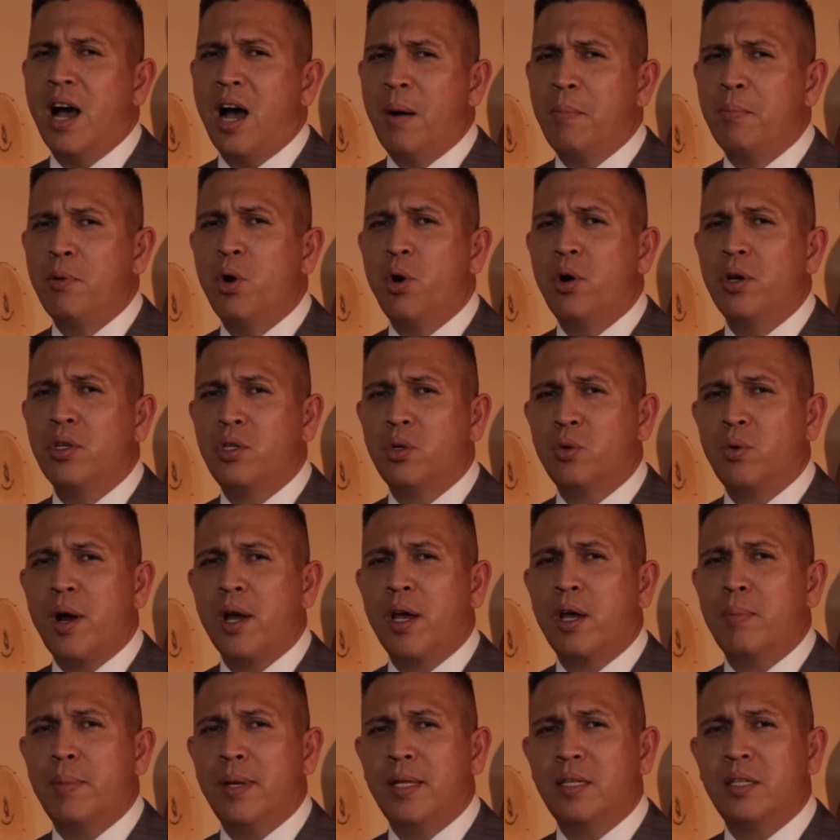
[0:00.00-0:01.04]
I'm going to
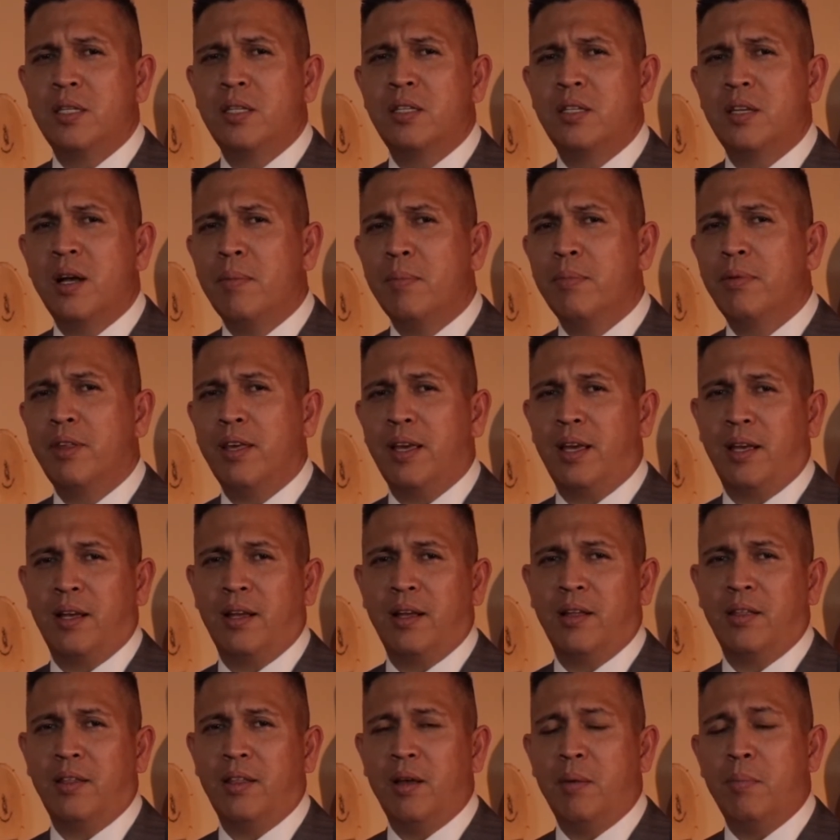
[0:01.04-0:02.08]
recommend something
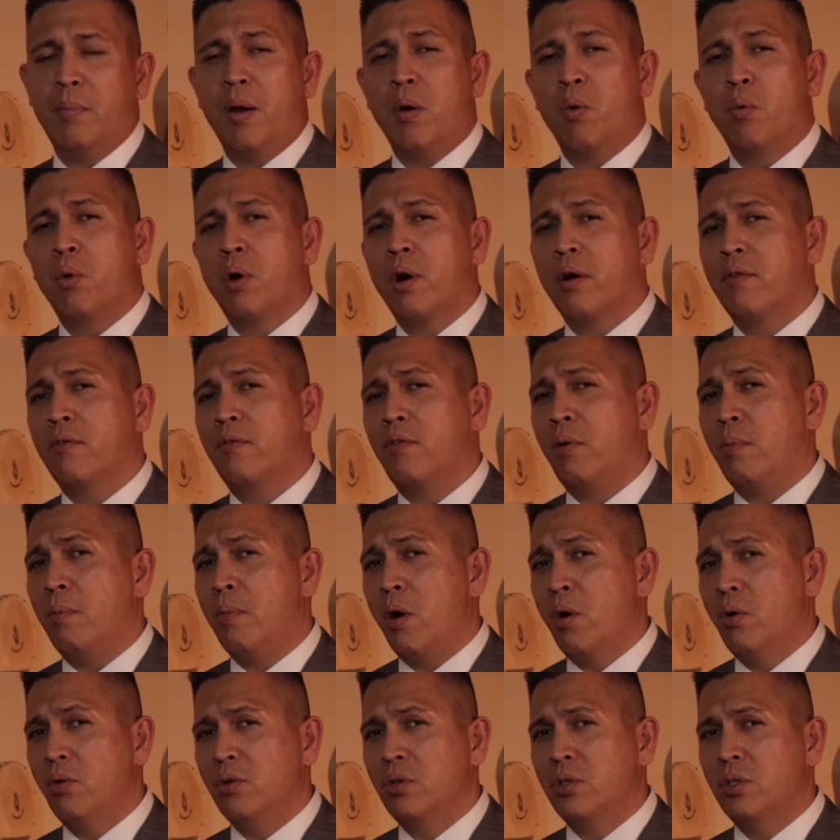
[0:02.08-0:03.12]
that may work for
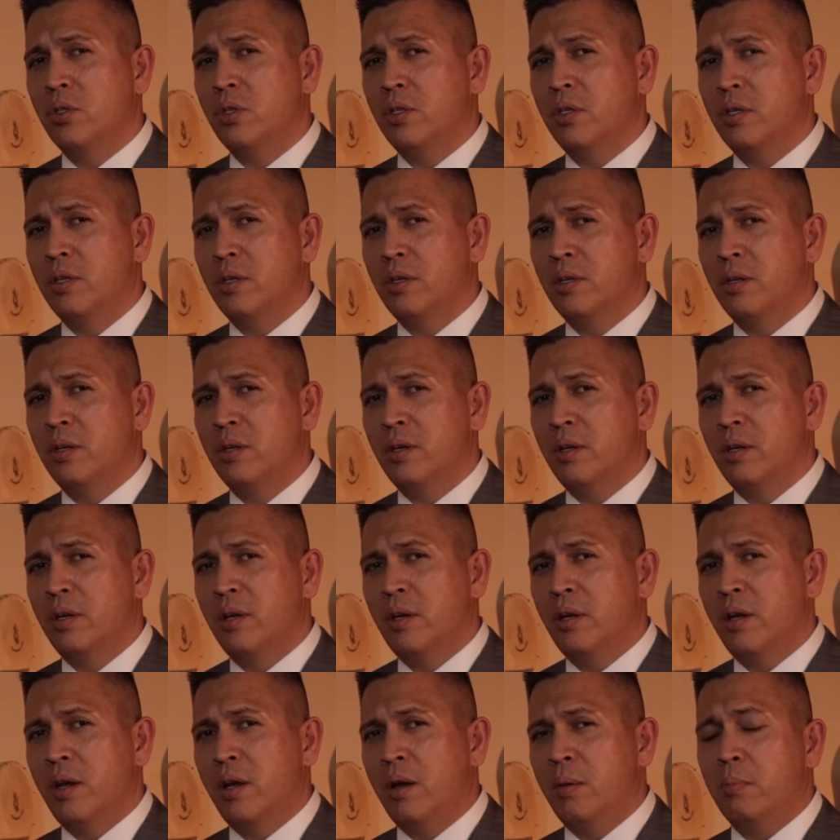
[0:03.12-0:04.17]
most
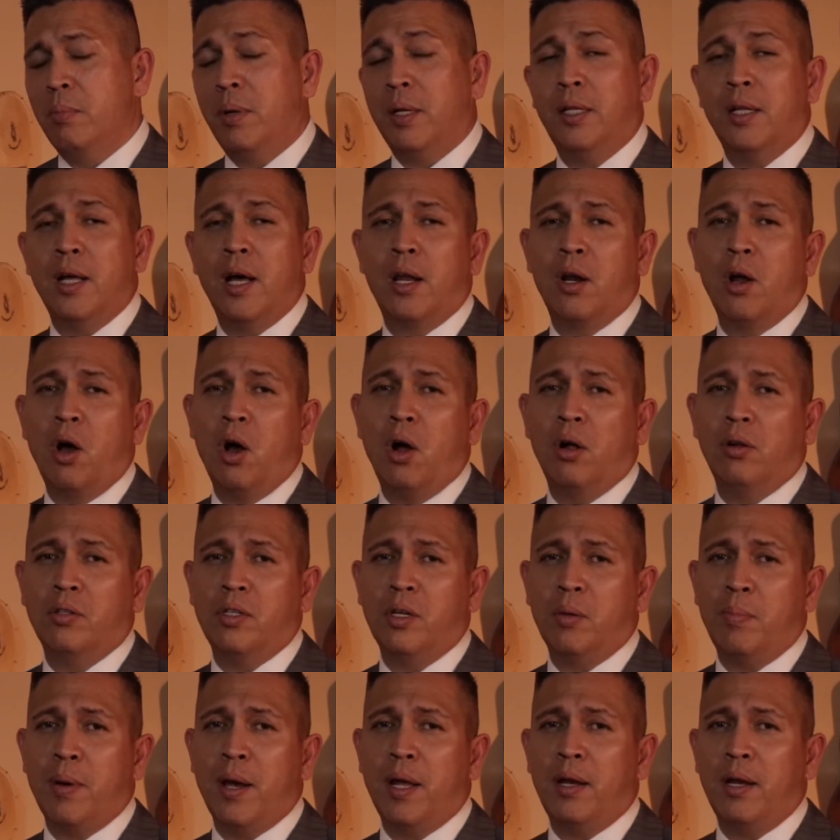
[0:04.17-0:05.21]
but not all,
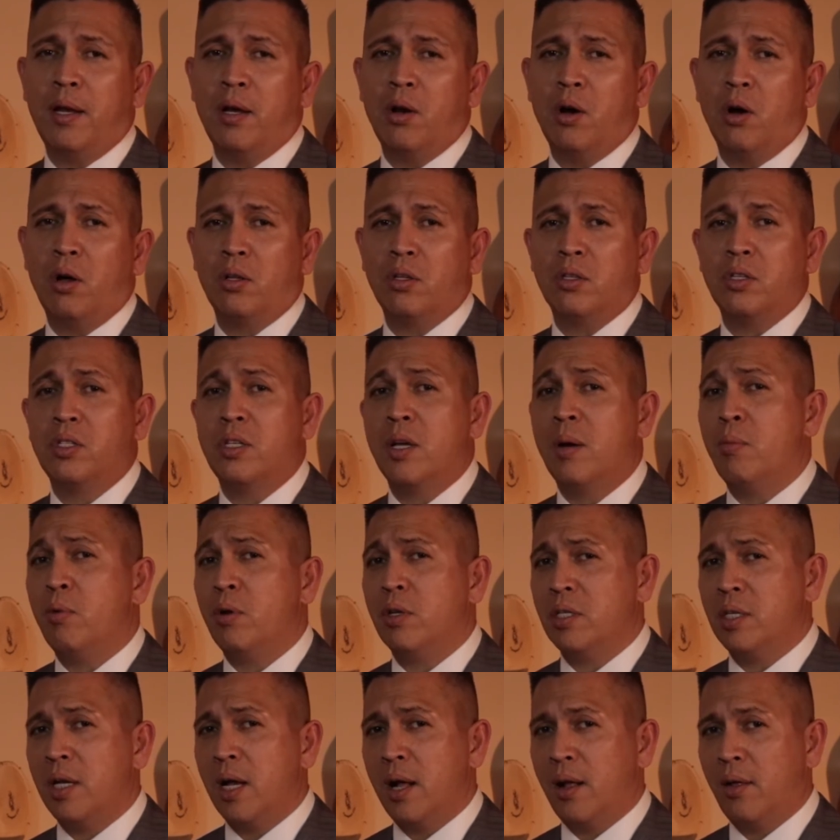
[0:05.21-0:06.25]
depending on
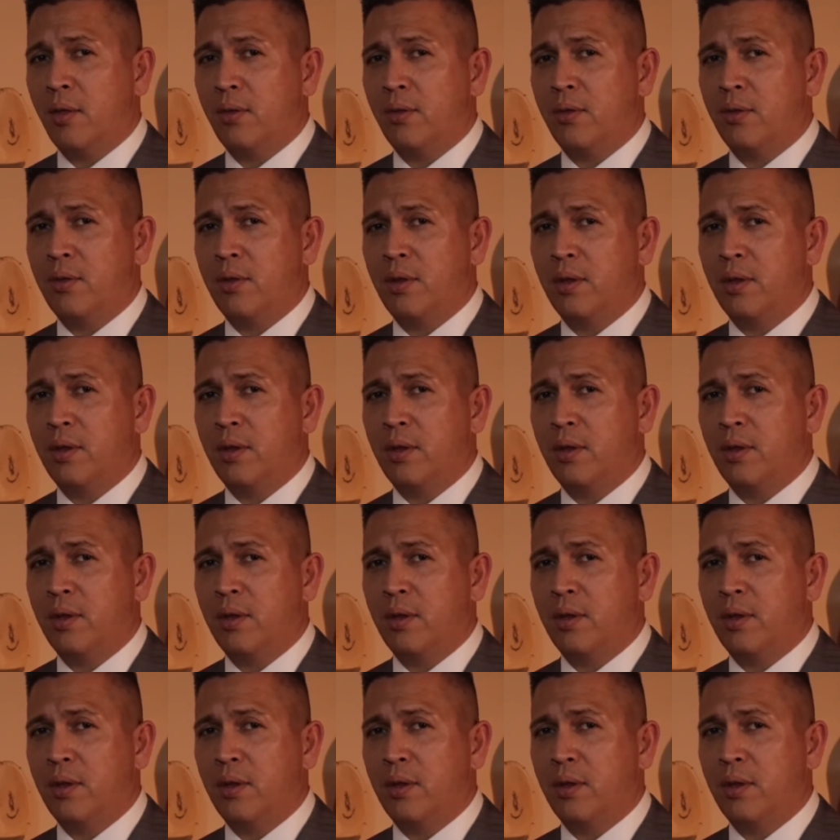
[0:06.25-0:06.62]
someone's health.